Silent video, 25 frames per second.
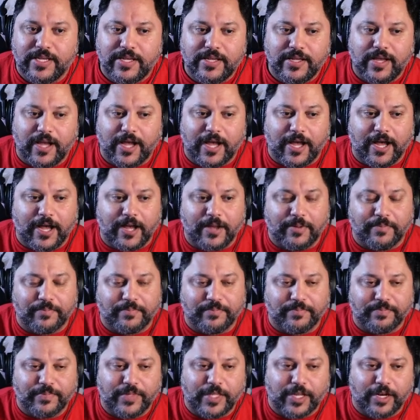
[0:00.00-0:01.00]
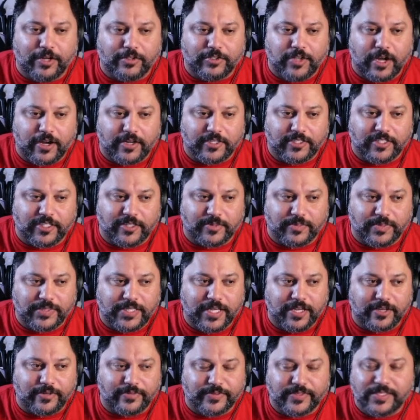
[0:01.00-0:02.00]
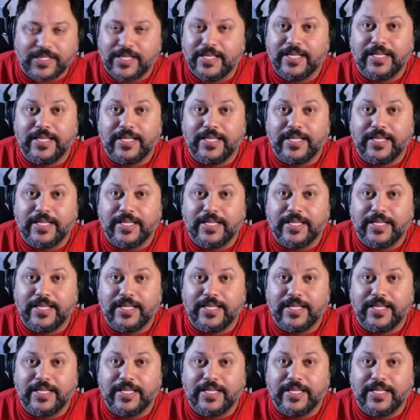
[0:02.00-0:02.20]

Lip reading: talking to themselves,